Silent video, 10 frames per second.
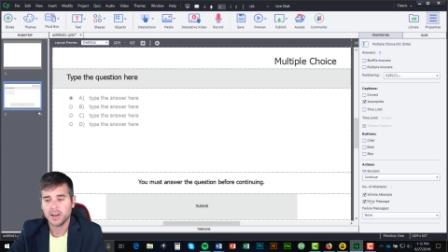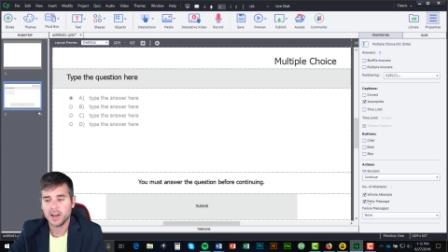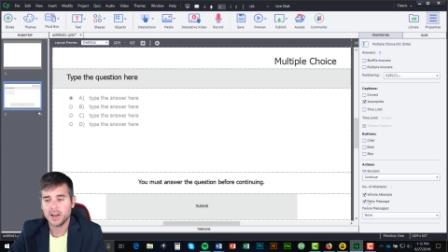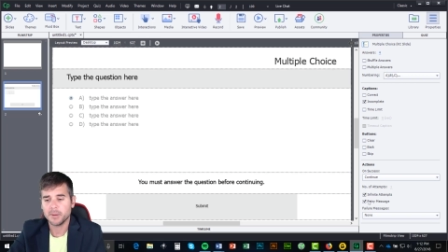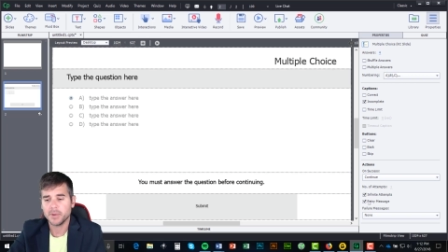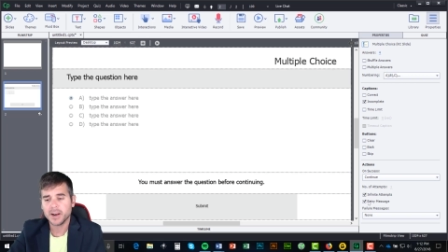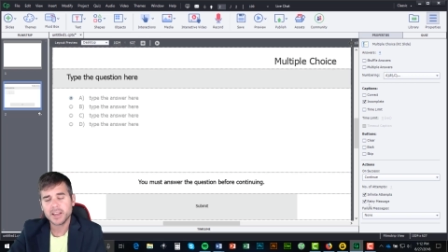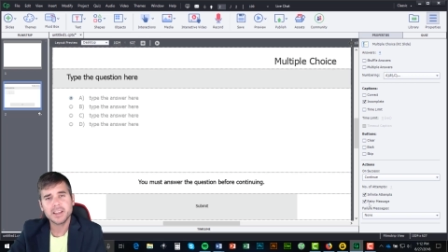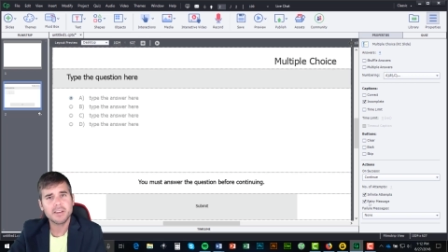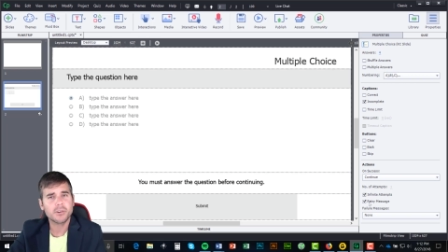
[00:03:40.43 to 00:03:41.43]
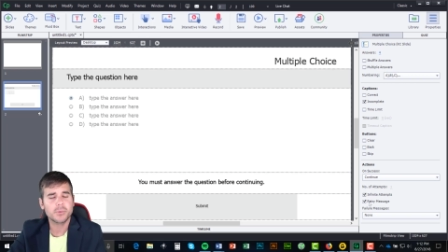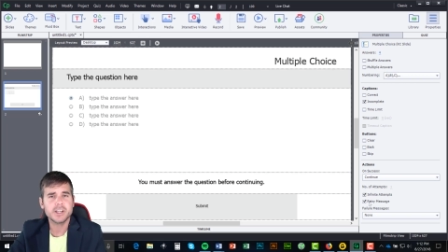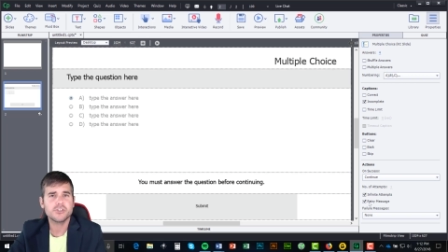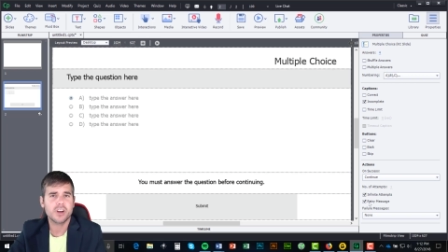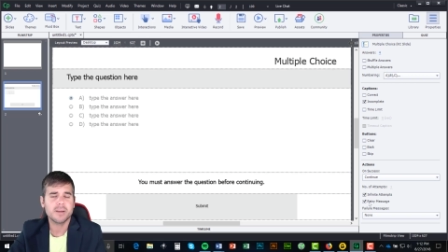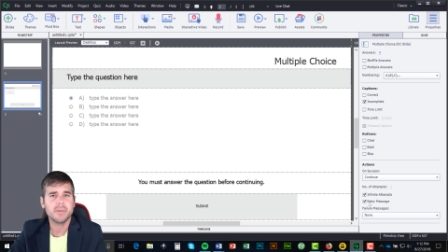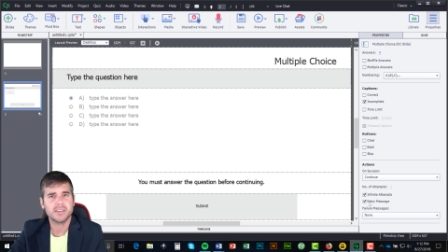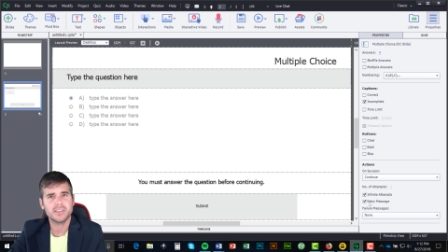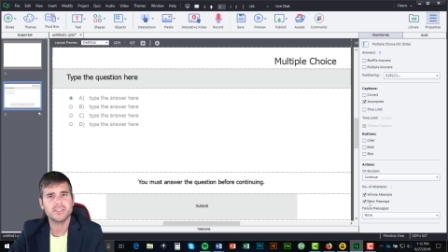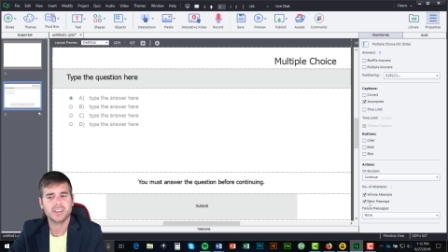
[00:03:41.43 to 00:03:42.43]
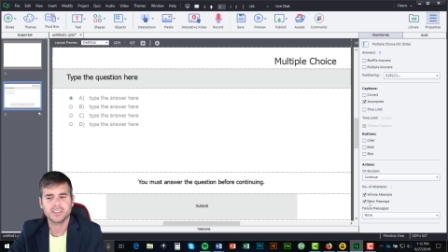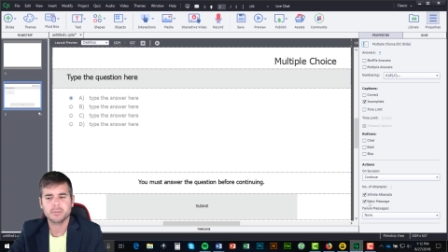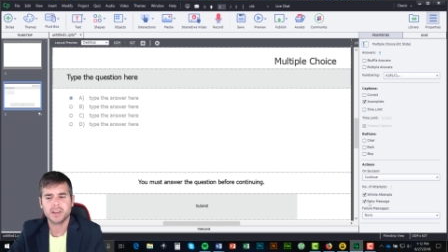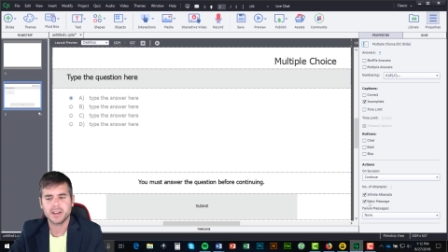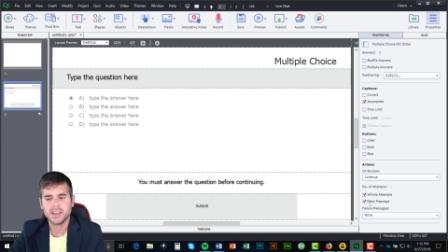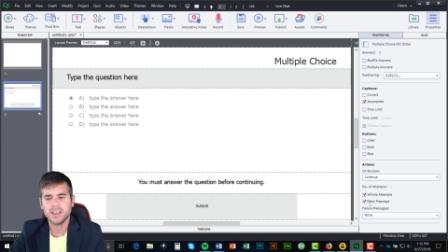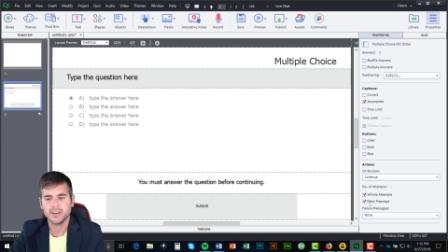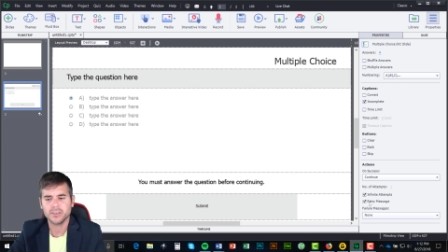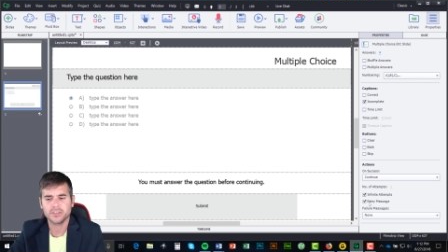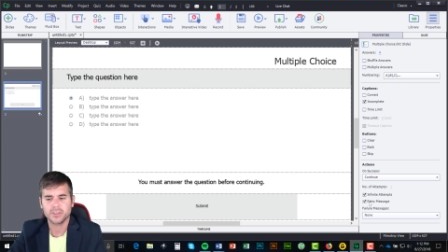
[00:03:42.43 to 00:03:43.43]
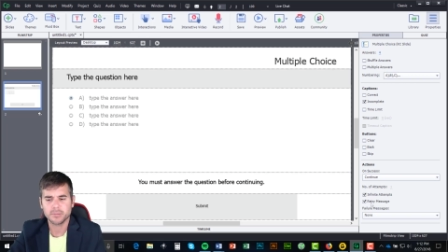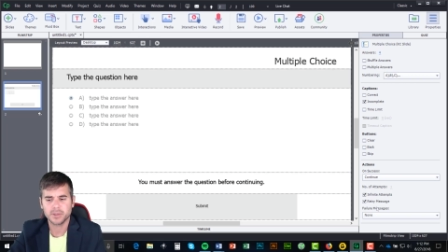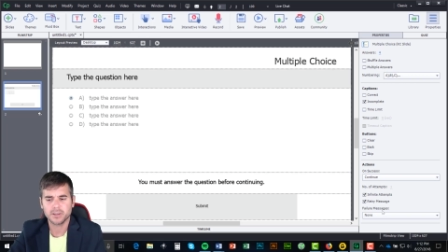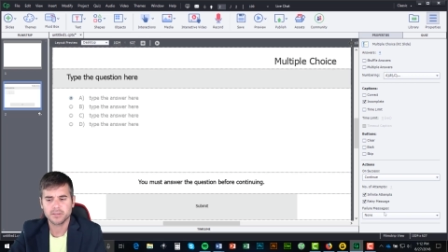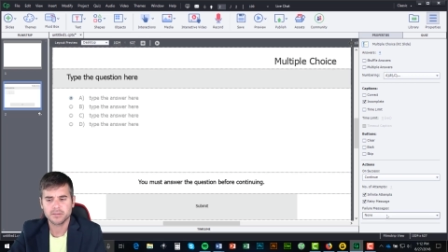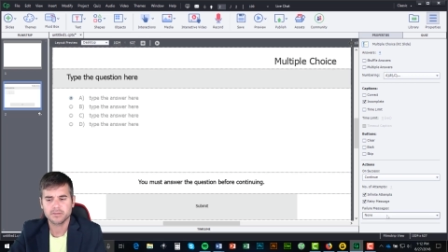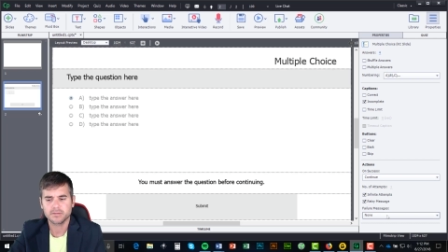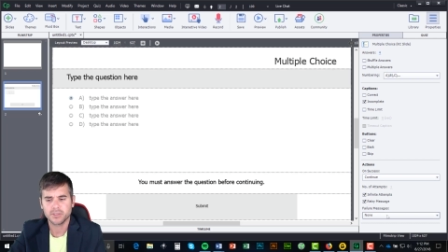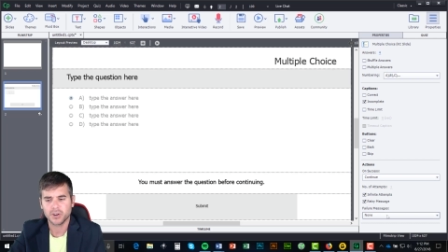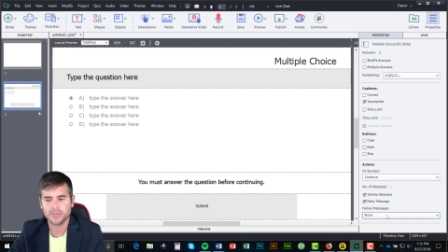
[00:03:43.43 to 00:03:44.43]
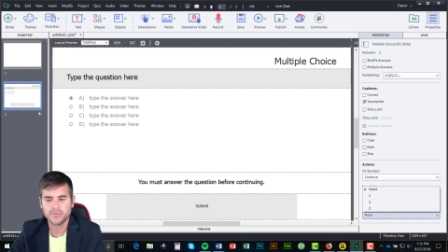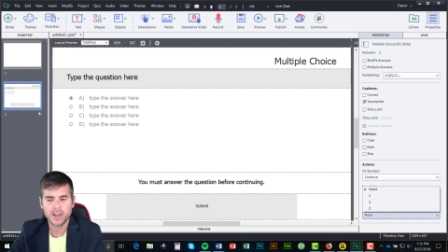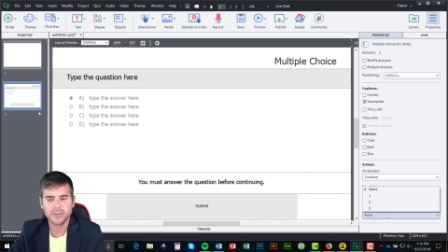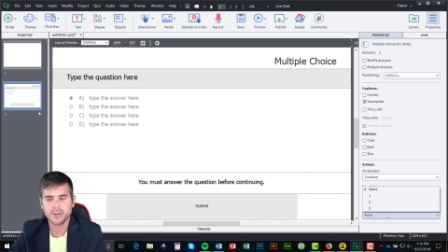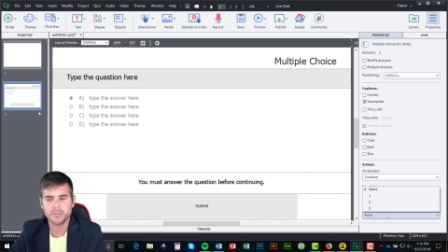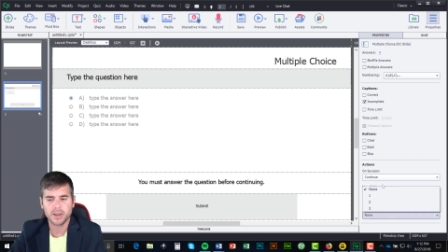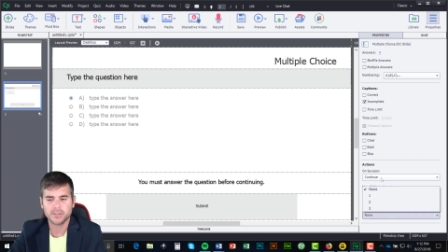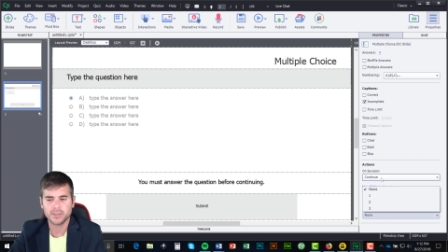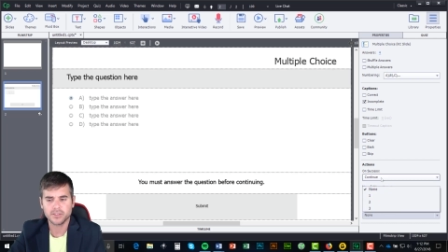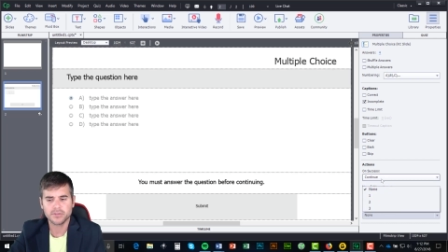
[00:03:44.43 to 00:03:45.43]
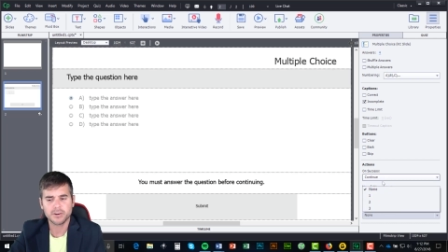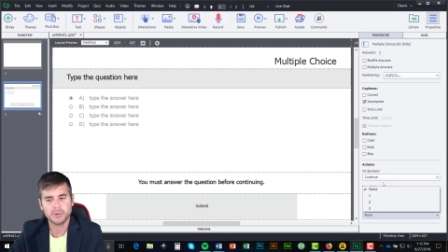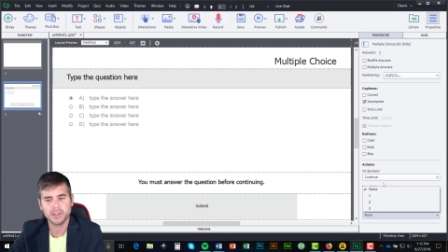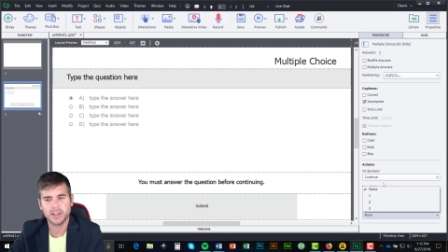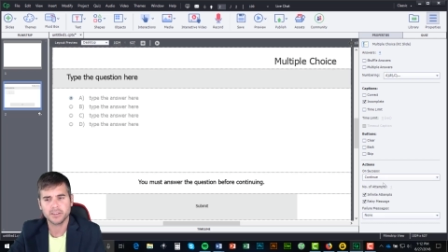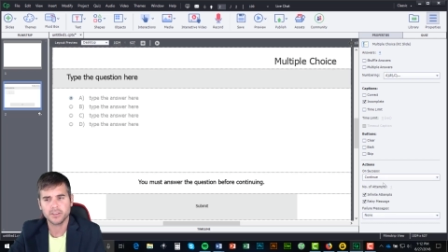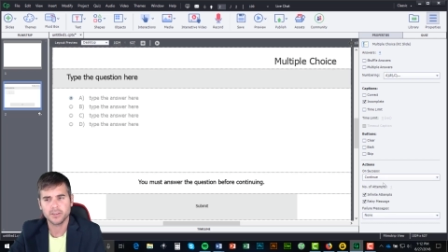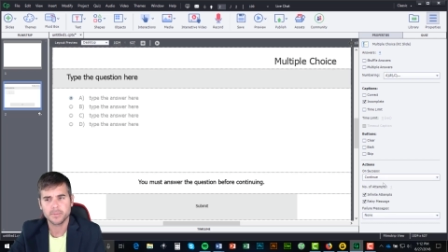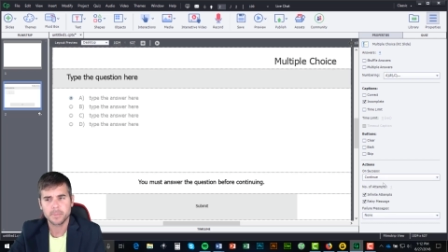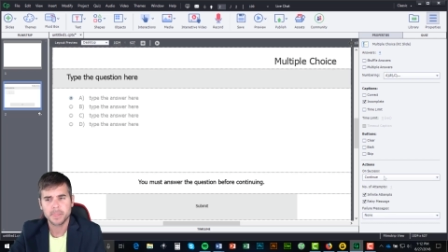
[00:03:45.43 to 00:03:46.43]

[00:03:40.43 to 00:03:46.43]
Um, and I can have a retry message, like some kind of hint or something or a failure message if I would like to.